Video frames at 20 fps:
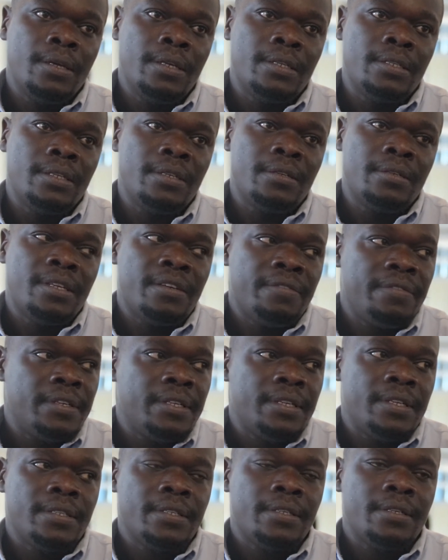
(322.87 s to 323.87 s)
It's a tougher
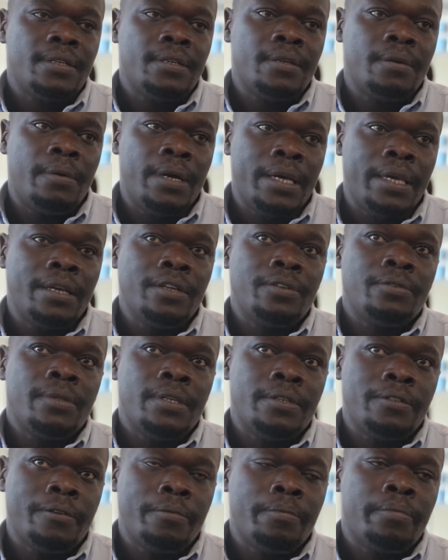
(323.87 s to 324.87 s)
task working to
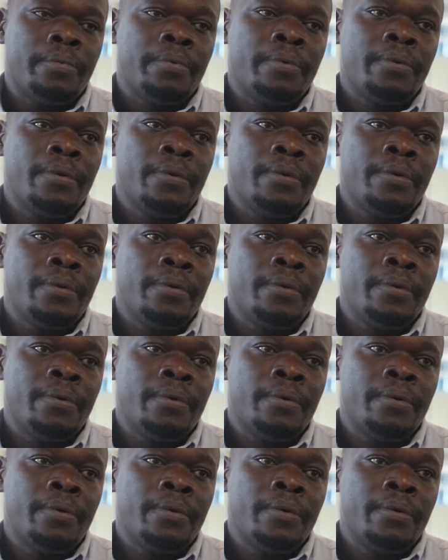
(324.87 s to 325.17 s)
the top.